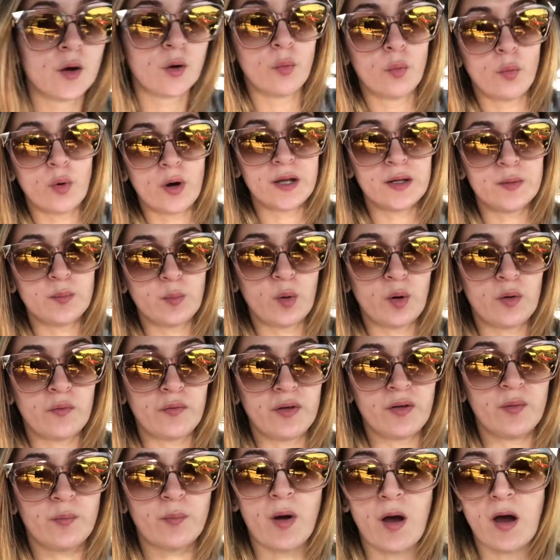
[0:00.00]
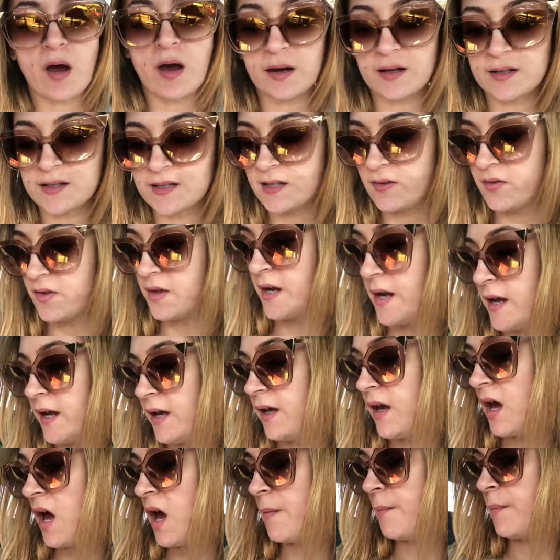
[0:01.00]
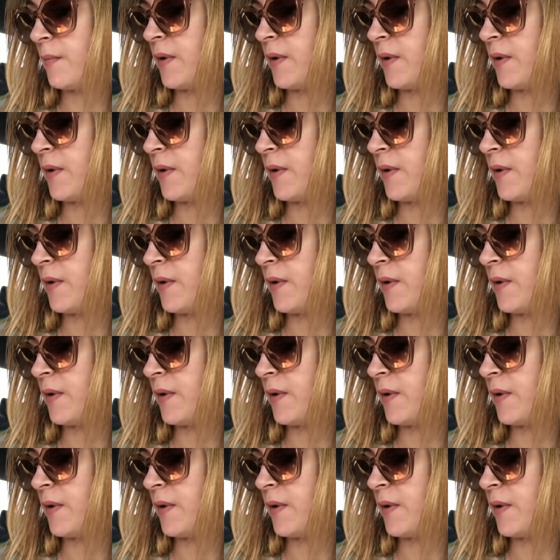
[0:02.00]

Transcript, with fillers: one moving box, and then I got